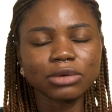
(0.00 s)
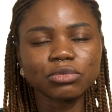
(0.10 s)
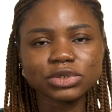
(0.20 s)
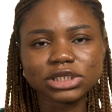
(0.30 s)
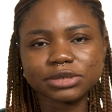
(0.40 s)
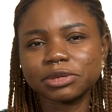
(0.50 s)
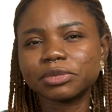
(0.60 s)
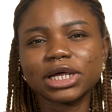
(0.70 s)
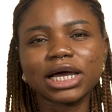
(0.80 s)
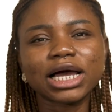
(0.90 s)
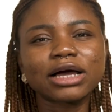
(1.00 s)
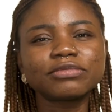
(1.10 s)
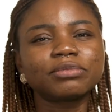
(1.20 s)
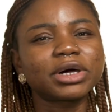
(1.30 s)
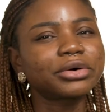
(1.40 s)
and most times people that
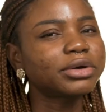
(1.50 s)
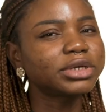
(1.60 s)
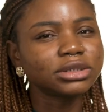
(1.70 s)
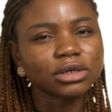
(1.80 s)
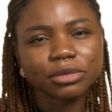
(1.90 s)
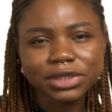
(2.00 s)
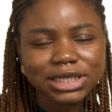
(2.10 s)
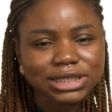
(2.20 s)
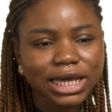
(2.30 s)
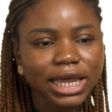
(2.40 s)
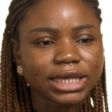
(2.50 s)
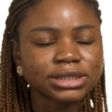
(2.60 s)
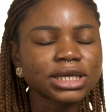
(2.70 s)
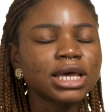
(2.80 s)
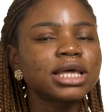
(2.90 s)
have background in computer
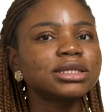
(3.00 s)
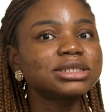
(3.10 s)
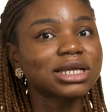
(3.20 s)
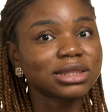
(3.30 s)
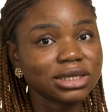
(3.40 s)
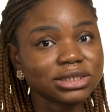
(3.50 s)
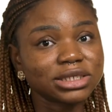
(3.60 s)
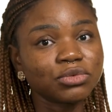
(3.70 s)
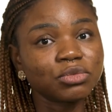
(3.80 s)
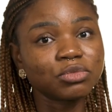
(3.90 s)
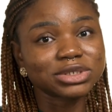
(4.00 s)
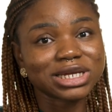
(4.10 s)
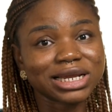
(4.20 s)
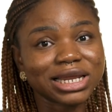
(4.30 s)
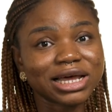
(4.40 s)
science these are things they will most
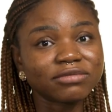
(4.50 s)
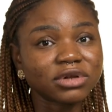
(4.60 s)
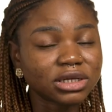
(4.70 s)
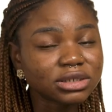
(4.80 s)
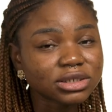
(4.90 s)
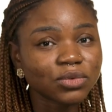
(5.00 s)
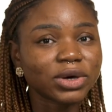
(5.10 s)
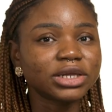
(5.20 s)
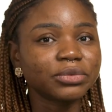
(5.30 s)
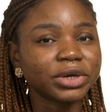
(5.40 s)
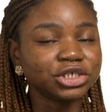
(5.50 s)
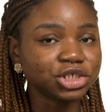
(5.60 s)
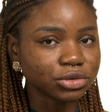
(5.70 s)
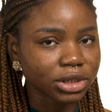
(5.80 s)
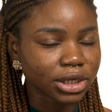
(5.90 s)
likely have learned while they were in
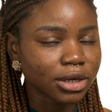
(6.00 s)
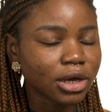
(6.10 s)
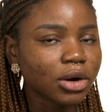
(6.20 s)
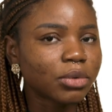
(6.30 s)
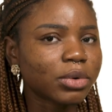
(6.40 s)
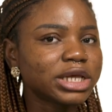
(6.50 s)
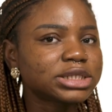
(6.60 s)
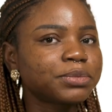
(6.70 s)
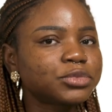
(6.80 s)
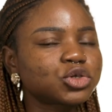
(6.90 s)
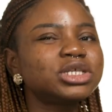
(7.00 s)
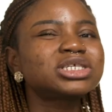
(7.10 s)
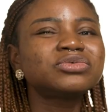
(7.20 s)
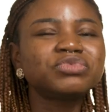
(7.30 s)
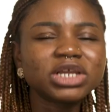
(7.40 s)
uni right so it's
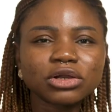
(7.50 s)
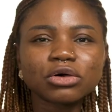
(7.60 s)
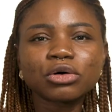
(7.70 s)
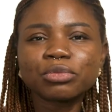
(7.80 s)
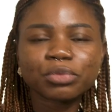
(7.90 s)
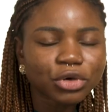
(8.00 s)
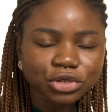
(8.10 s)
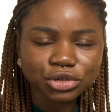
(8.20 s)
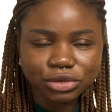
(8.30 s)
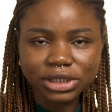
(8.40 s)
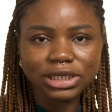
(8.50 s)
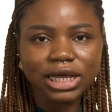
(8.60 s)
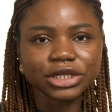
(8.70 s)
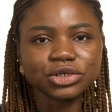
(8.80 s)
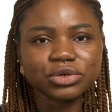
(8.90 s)
really not compulsory
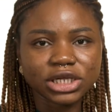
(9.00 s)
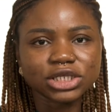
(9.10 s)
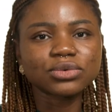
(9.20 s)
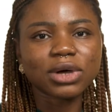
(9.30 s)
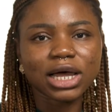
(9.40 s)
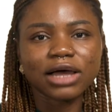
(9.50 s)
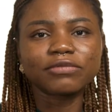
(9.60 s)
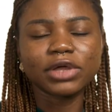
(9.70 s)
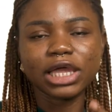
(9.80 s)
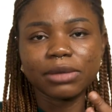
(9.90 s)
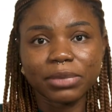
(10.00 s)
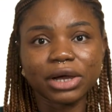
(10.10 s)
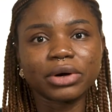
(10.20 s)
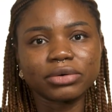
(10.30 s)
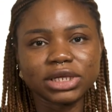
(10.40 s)
that you need to have a
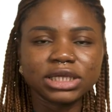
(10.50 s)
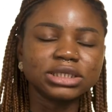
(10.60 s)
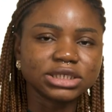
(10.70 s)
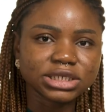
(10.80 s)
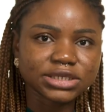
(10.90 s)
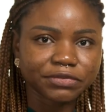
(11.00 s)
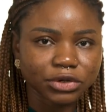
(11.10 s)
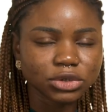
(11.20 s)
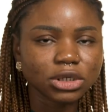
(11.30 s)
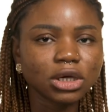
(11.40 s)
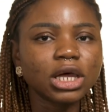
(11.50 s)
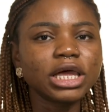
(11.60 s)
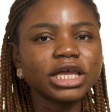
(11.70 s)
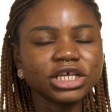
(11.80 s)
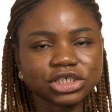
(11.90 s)
background in this field
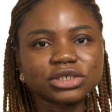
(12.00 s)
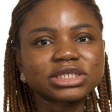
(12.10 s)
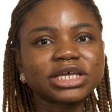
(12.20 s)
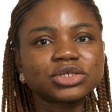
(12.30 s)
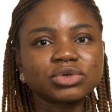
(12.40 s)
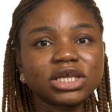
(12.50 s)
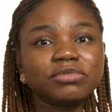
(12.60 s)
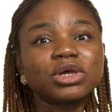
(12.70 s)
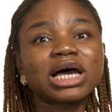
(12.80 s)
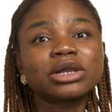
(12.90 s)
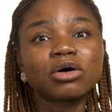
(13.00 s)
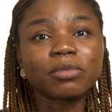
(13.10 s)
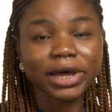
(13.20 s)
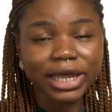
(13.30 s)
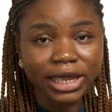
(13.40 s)
it's just like to give you an
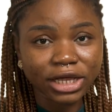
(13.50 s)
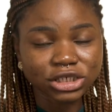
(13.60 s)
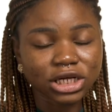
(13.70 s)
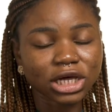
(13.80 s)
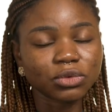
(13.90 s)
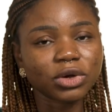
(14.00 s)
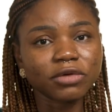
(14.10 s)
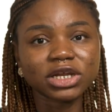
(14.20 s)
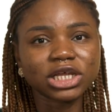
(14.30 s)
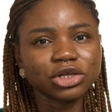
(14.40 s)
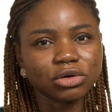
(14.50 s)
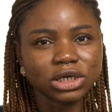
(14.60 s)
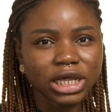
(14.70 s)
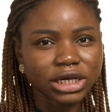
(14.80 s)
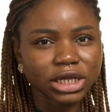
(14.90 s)
upper edge and whatever that you're
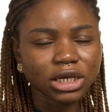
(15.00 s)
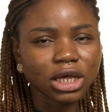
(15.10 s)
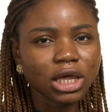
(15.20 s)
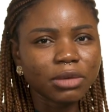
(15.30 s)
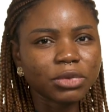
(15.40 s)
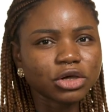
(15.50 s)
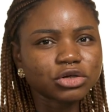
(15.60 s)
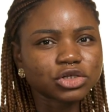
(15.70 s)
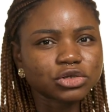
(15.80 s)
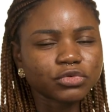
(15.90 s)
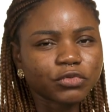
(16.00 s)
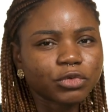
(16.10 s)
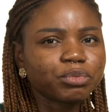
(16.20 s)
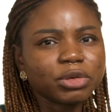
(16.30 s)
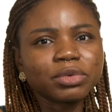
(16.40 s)
learning because
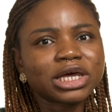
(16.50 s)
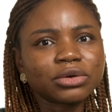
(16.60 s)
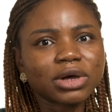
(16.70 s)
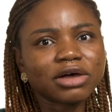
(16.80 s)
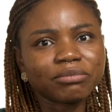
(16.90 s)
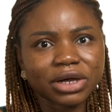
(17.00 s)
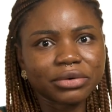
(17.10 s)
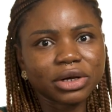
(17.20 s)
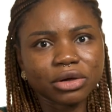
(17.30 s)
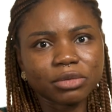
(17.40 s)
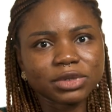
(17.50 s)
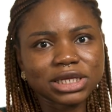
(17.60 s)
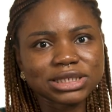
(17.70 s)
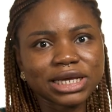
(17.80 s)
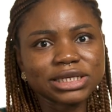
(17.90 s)
for people that don't have background in
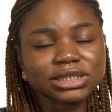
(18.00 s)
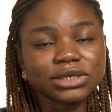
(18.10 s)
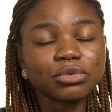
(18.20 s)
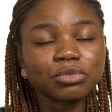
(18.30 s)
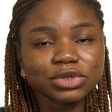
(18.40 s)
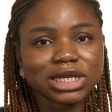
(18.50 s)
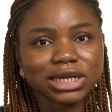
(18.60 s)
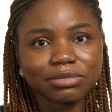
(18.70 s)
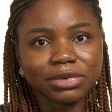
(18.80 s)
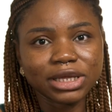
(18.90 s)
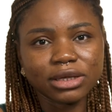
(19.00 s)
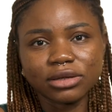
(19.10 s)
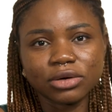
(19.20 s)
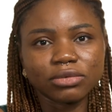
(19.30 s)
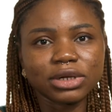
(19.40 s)
computer science, they will most likely be,
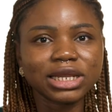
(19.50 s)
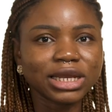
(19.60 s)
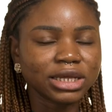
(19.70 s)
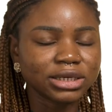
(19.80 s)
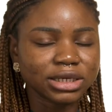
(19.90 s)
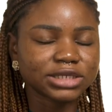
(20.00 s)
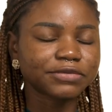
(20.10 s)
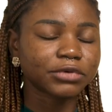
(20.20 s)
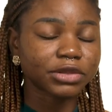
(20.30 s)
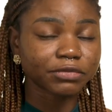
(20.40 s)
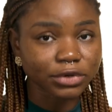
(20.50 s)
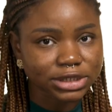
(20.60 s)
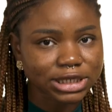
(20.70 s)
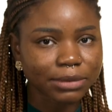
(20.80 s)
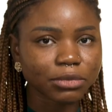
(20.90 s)
you know, learning it for the
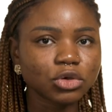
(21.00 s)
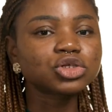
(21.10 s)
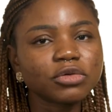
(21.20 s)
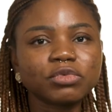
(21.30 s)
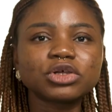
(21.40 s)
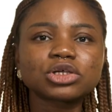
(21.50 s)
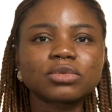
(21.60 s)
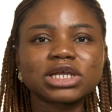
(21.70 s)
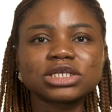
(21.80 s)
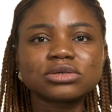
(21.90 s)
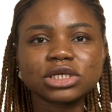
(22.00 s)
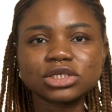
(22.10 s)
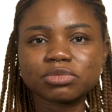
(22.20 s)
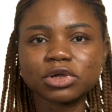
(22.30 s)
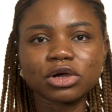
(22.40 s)
first time. So if you're someone that is looking
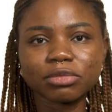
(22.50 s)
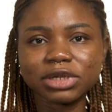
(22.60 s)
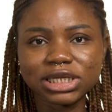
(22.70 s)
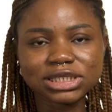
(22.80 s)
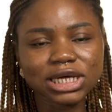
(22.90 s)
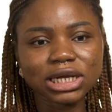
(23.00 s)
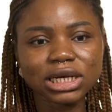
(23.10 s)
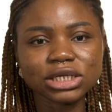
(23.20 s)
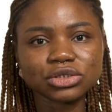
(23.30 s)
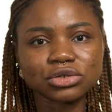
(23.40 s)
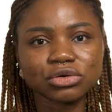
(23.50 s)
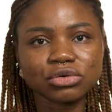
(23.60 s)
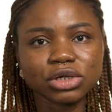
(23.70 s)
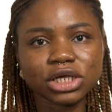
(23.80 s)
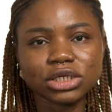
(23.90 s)
to become a data analyst, you're
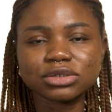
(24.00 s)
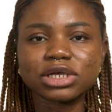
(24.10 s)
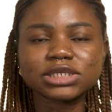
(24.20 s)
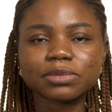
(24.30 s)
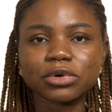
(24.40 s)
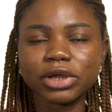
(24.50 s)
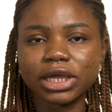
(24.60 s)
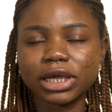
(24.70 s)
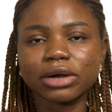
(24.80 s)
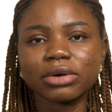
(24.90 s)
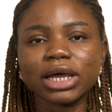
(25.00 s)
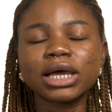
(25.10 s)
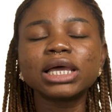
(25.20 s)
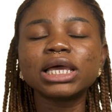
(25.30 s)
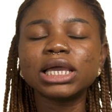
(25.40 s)
looking to explore a career
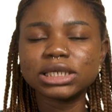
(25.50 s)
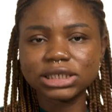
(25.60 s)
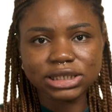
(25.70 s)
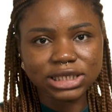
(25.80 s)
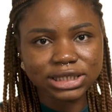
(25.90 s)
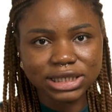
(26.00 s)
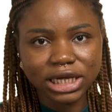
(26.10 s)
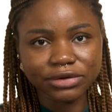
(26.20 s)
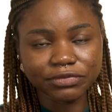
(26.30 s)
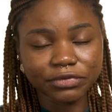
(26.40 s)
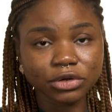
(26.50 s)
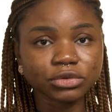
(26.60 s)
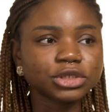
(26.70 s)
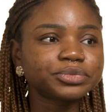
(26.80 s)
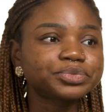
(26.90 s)
in the data science
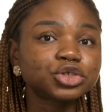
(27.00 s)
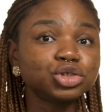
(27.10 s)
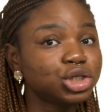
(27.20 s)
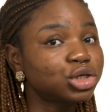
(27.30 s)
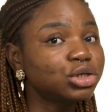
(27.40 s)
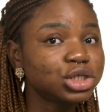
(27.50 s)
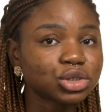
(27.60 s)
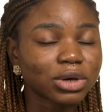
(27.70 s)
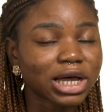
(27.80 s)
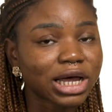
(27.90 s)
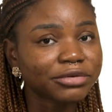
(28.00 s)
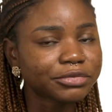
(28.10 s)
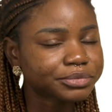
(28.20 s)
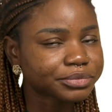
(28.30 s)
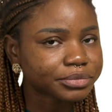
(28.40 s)
field, you do not need to have
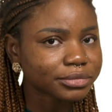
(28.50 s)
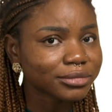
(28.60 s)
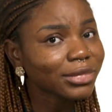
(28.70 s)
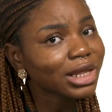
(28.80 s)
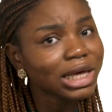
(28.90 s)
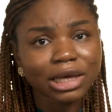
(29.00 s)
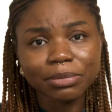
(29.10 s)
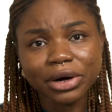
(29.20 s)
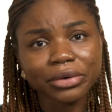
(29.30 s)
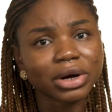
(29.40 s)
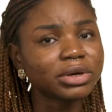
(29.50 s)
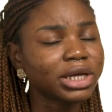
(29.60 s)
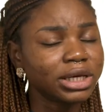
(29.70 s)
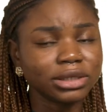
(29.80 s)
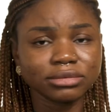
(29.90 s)
a background
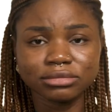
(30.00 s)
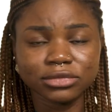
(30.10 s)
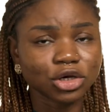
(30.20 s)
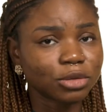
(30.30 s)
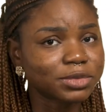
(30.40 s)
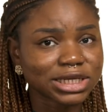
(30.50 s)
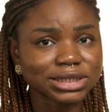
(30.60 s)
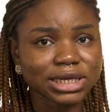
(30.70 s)
in computer